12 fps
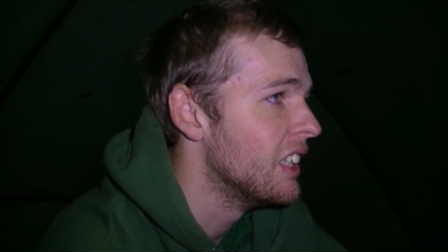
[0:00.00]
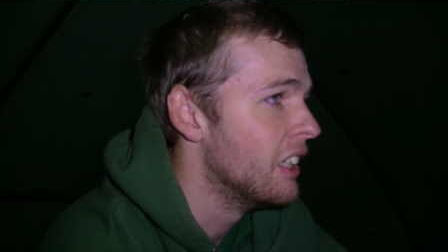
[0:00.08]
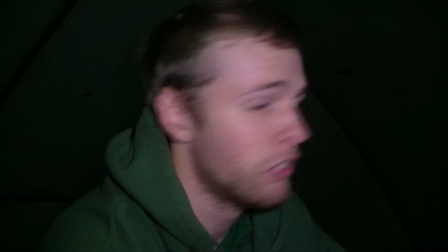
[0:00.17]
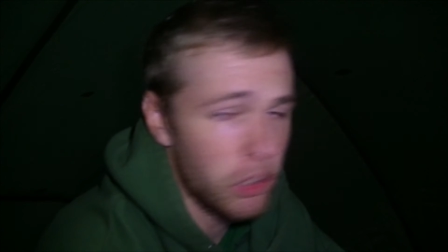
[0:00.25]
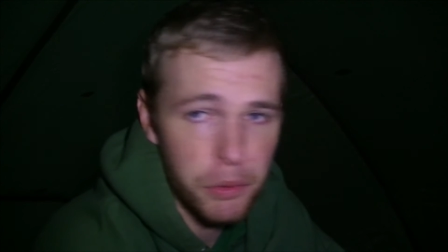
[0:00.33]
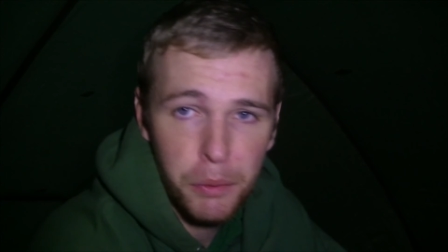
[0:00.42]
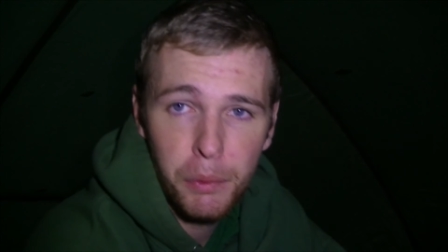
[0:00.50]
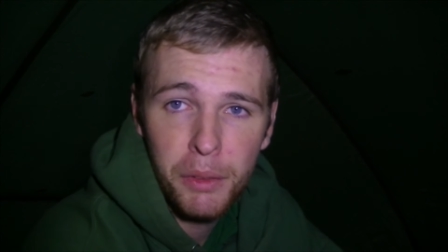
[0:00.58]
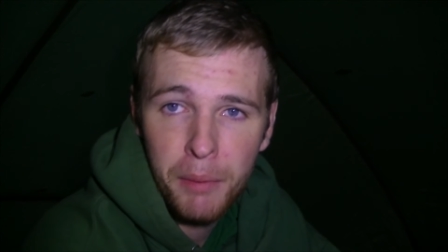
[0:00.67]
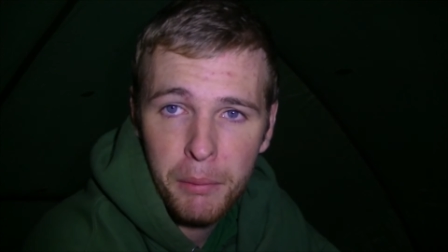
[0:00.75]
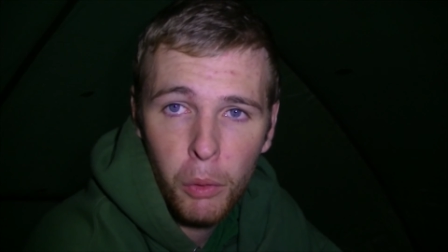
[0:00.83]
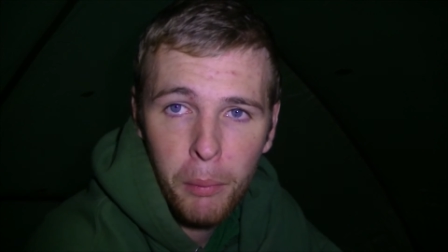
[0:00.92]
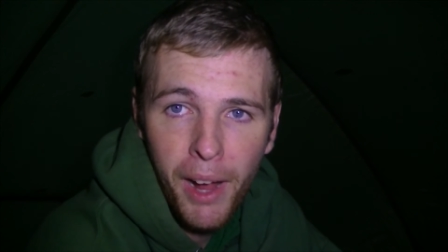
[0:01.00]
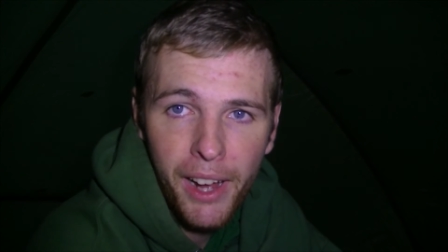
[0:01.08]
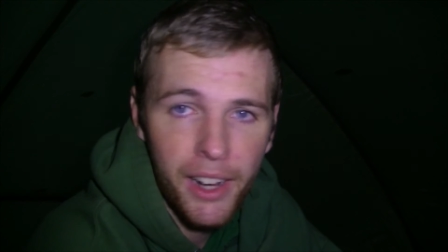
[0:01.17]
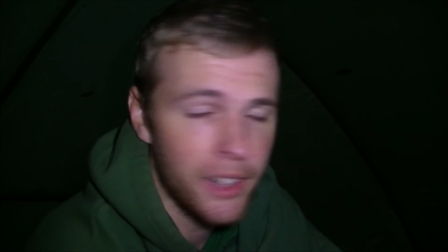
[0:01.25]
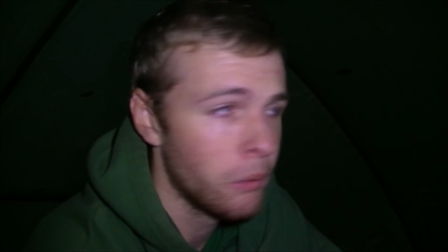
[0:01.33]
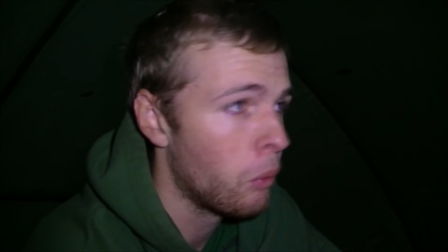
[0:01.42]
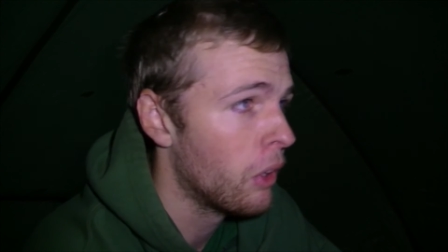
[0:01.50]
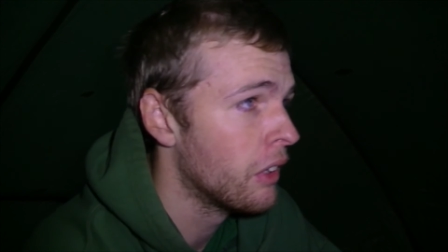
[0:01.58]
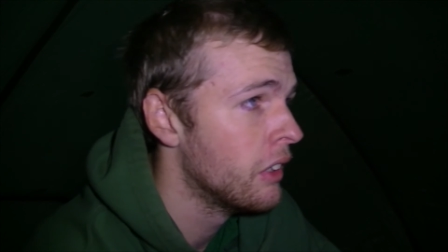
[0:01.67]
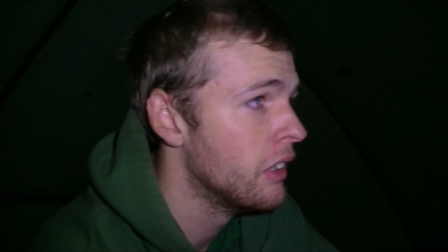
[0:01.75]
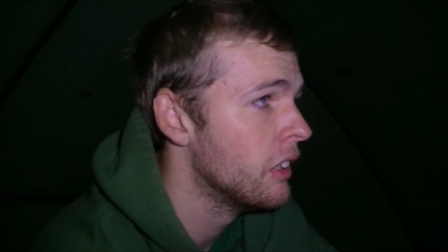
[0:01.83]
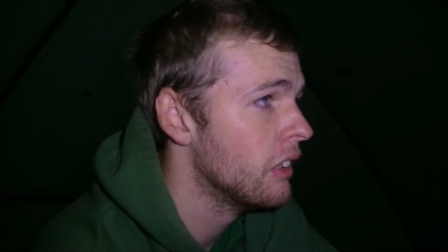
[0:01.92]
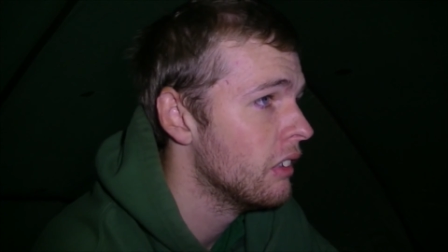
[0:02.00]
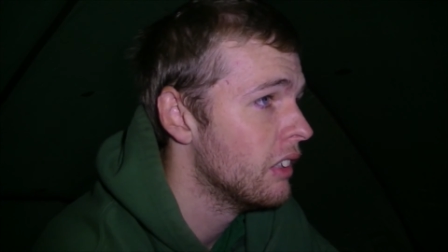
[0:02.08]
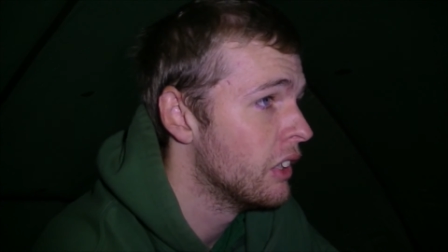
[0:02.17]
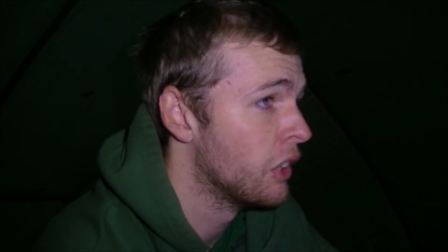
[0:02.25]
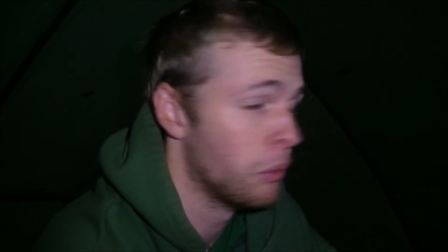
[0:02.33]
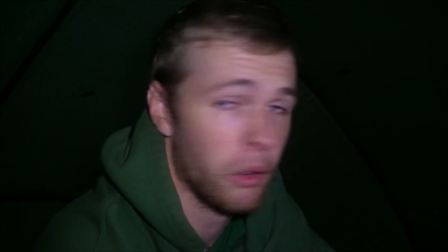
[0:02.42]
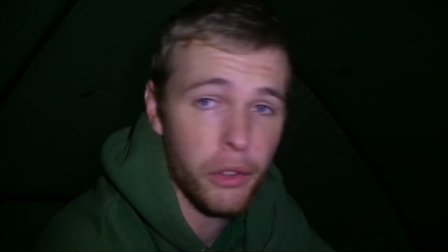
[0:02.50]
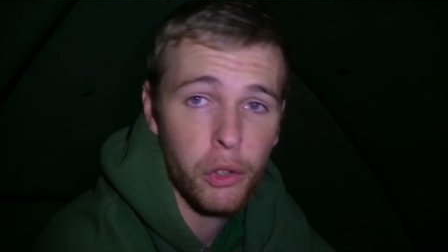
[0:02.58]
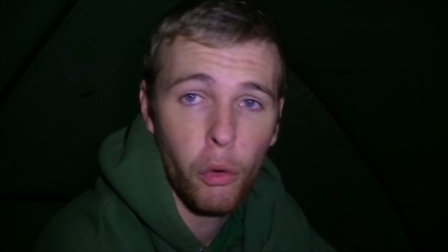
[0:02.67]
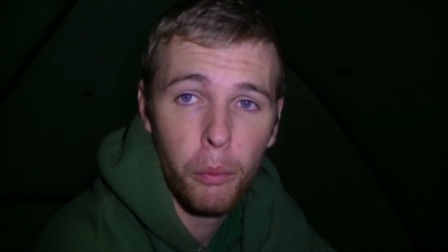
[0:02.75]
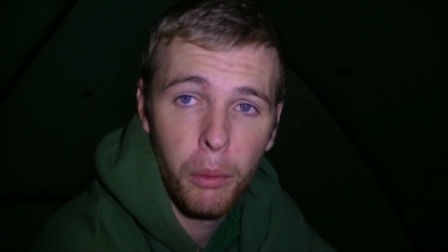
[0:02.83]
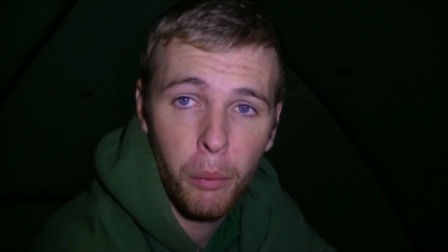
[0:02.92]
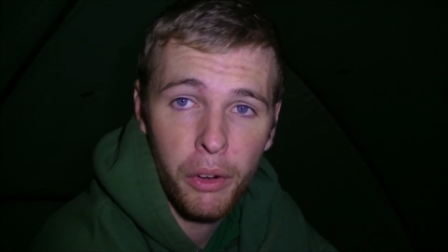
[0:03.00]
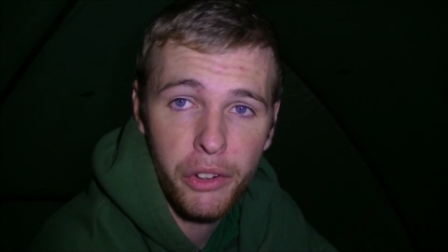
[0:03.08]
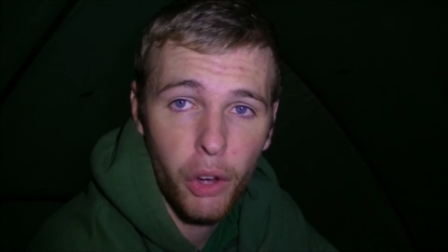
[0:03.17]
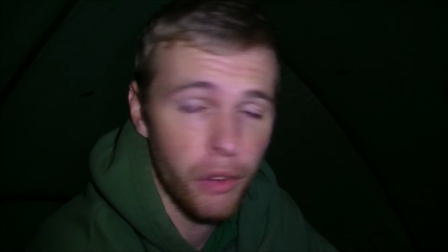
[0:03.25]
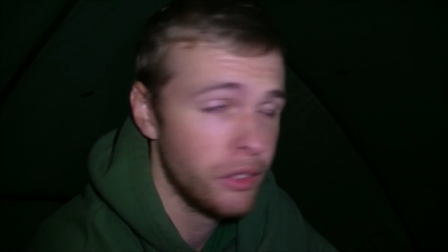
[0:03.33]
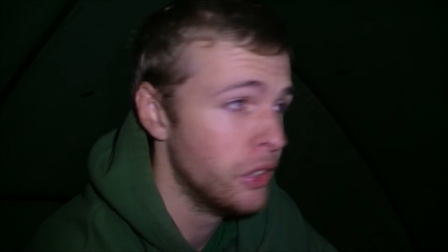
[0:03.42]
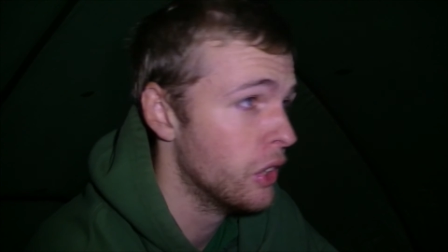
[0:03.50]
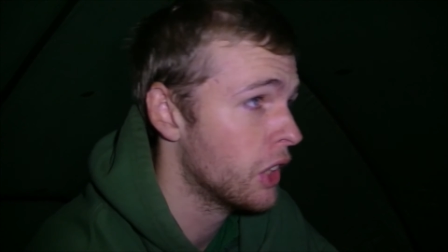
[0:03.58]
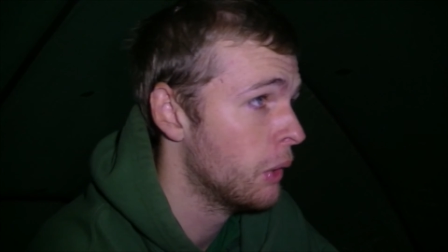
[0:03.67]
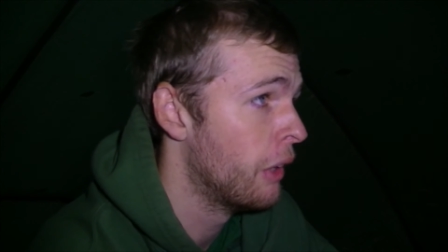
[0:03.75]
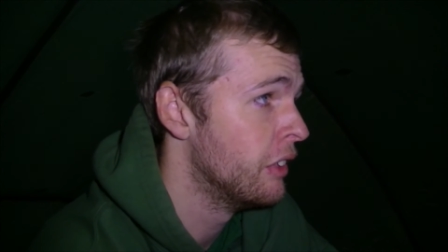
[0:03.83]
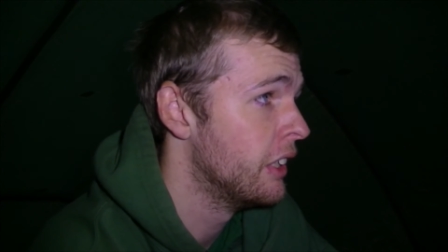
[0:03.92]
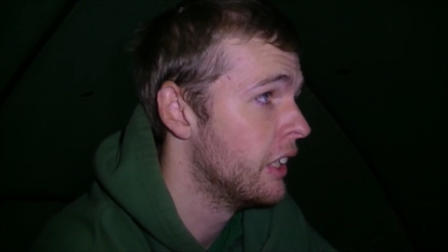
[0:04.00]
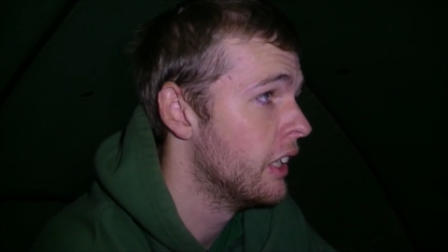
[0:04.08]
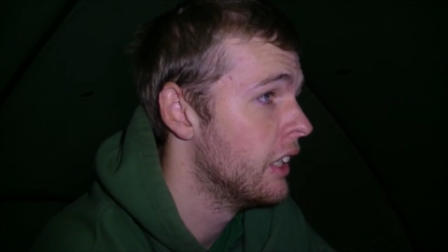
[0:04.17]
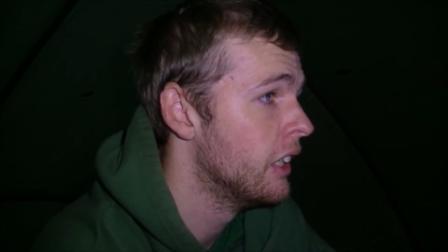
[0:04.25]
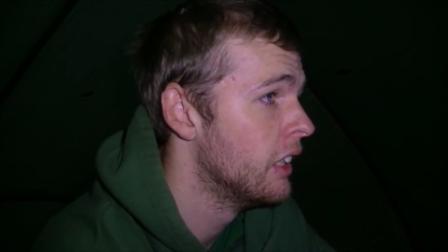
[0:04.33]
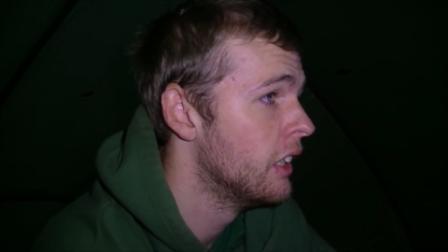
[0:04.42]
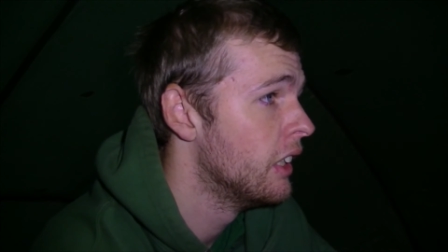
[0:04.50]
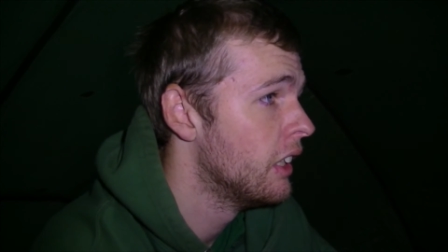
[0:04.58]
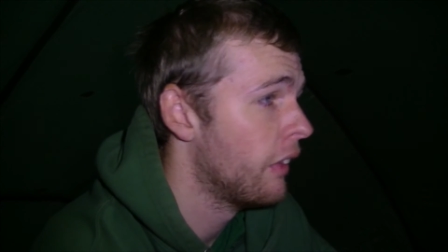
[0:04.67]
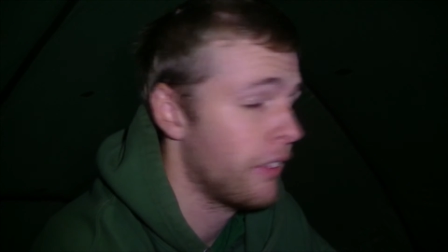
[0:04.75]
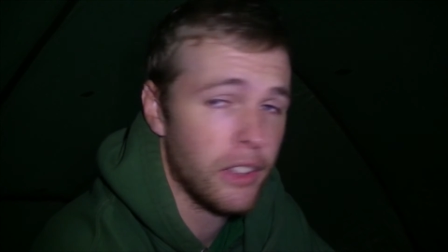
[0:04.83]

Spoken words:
Topped up with a bit more bait. I had one, I don't know what they're called, but one diving duck go over the, I think the